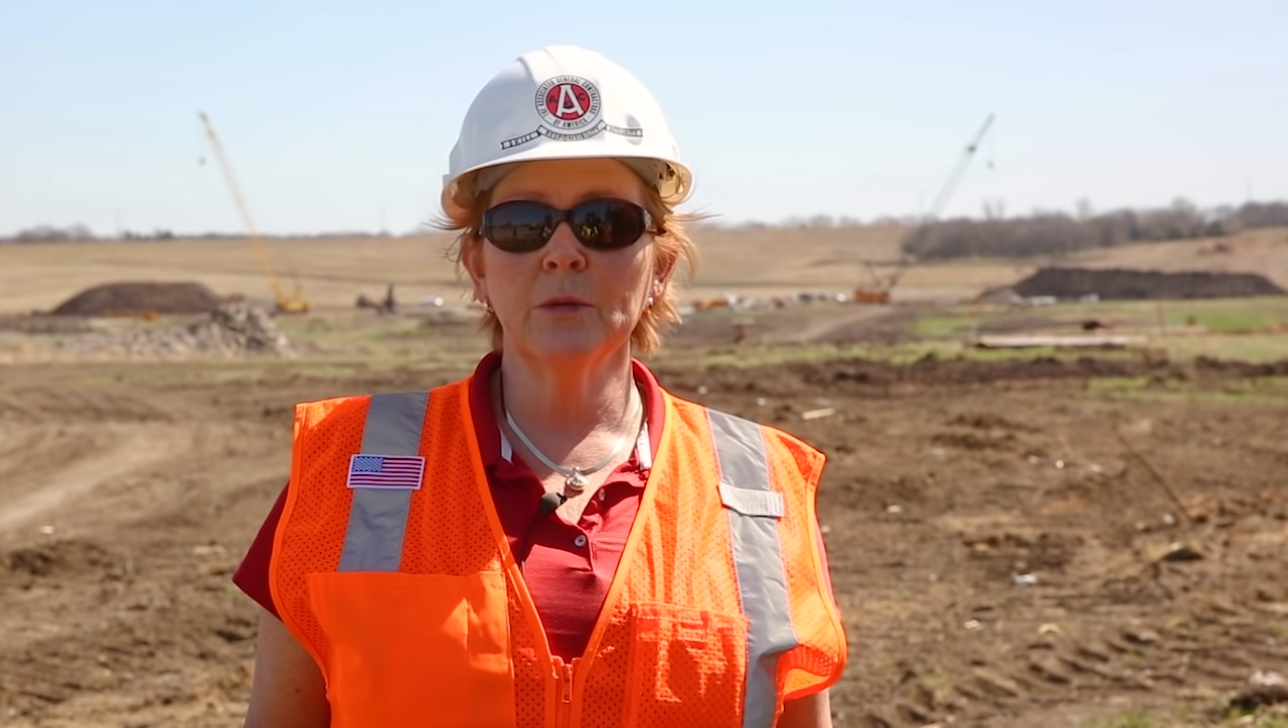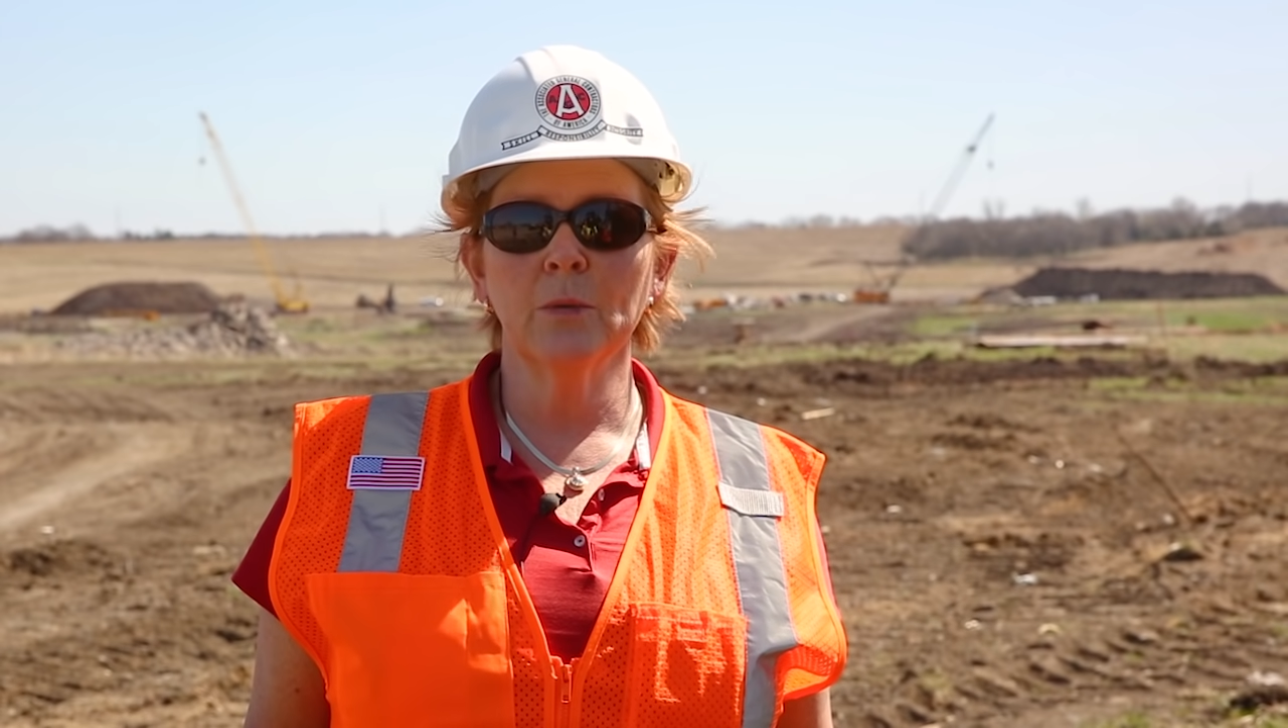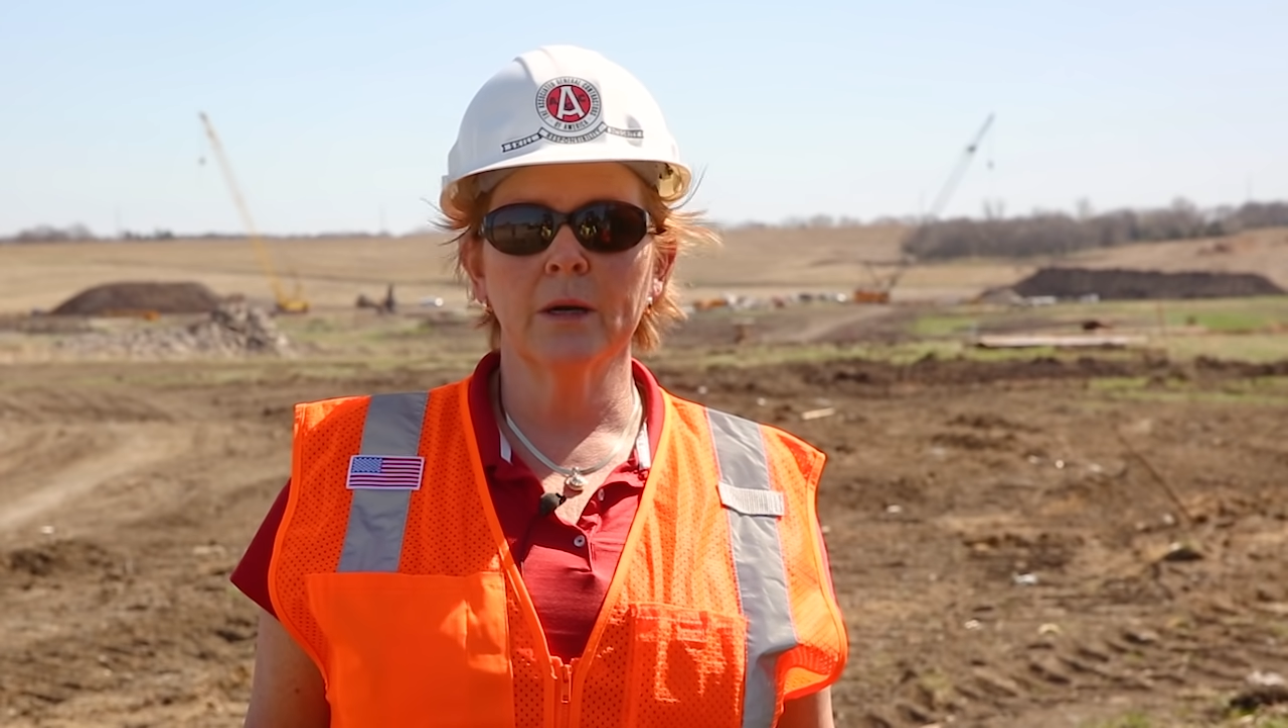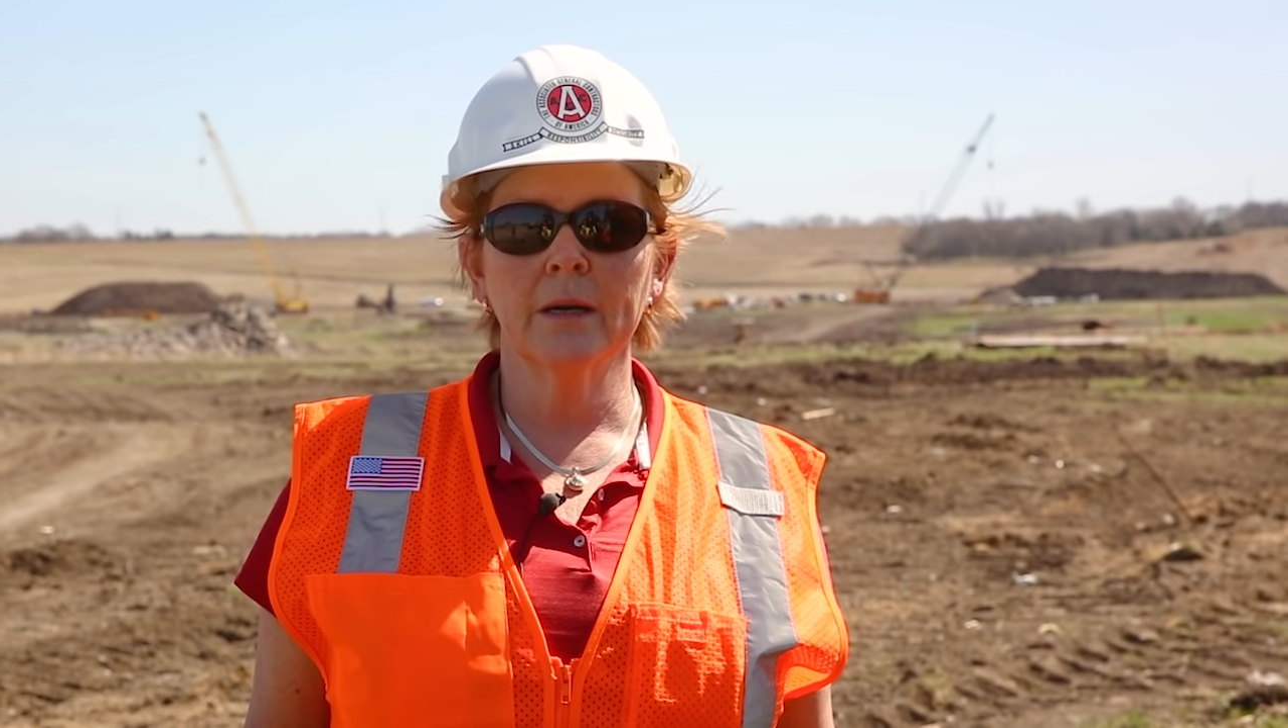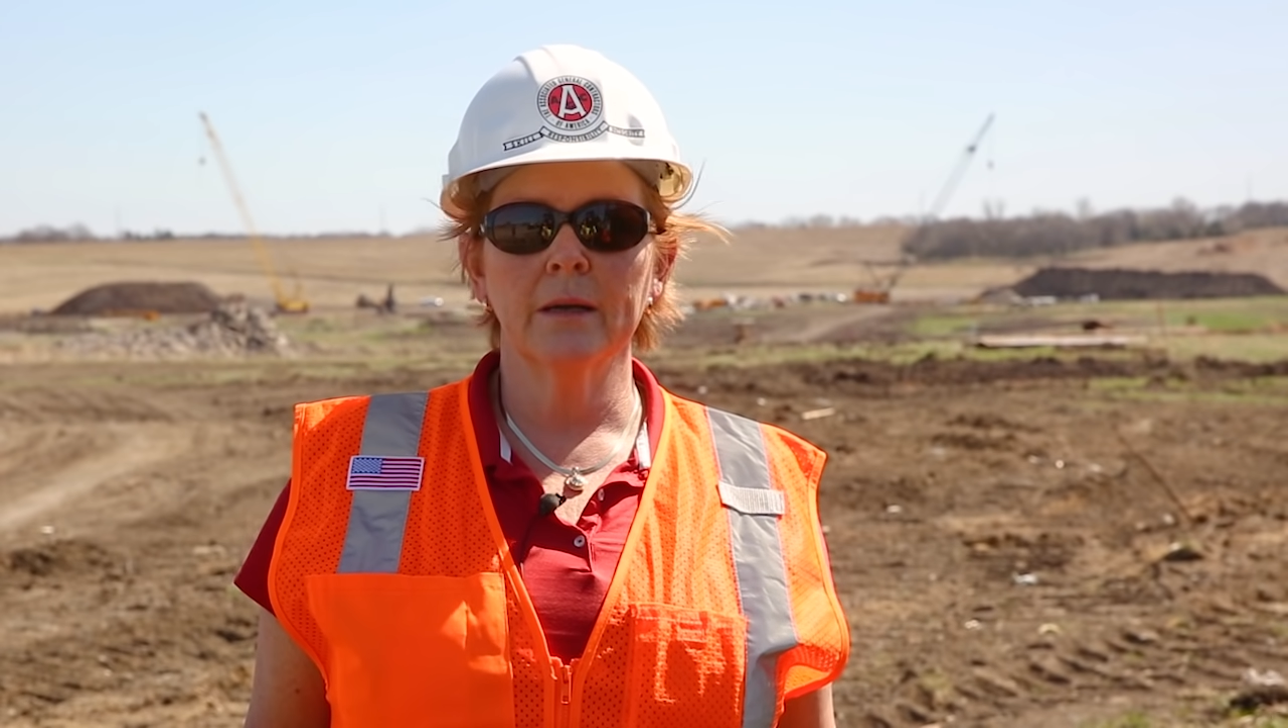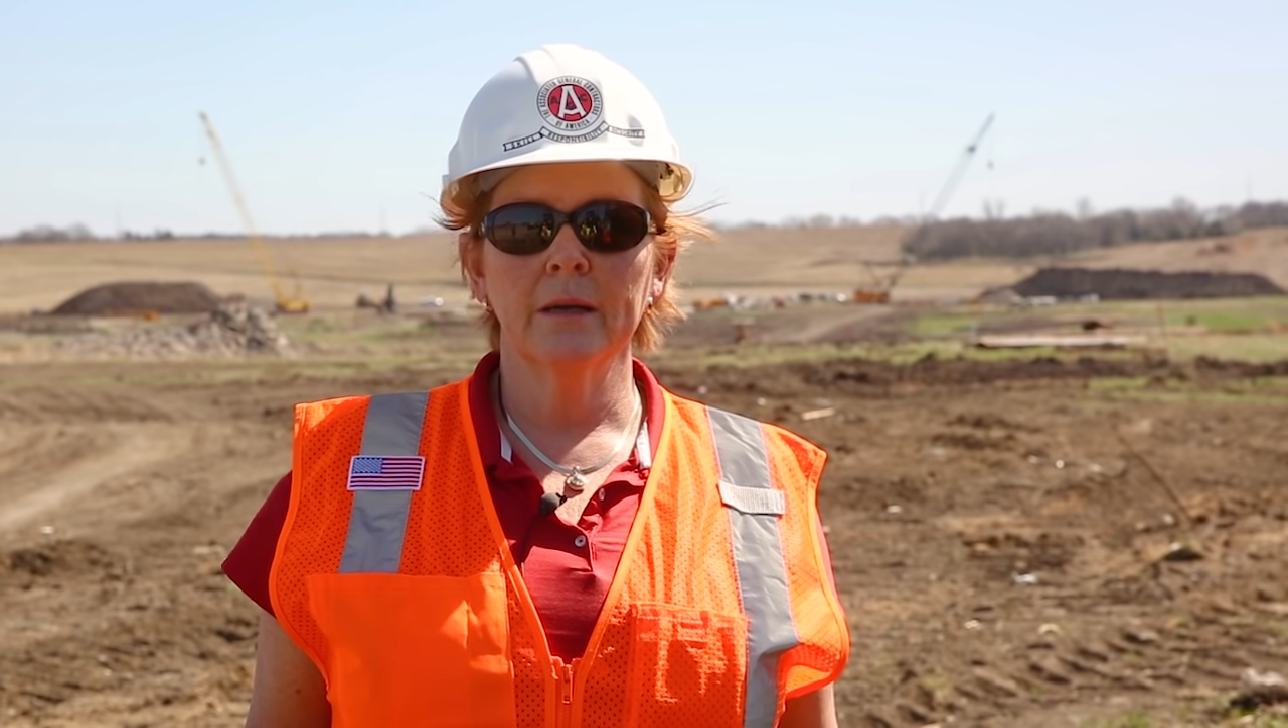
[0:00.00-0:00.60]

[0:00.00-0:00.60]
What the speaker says: to work.